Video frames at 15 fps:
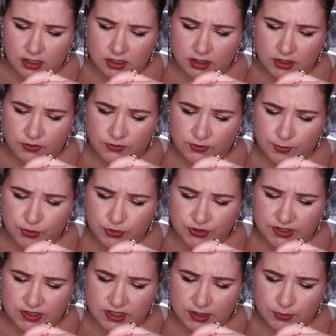Youth
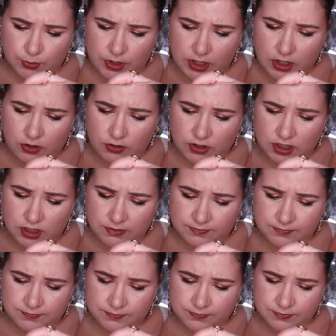Boosting Powder.
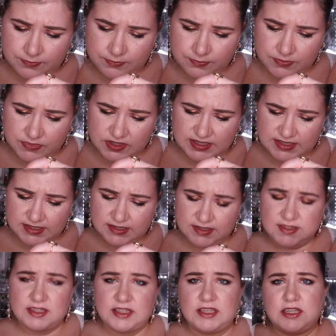This is
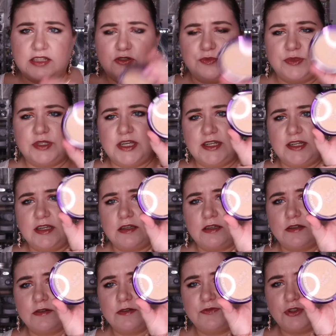the Illuminating
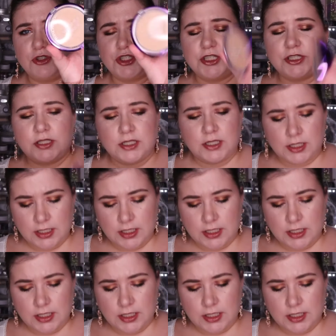version.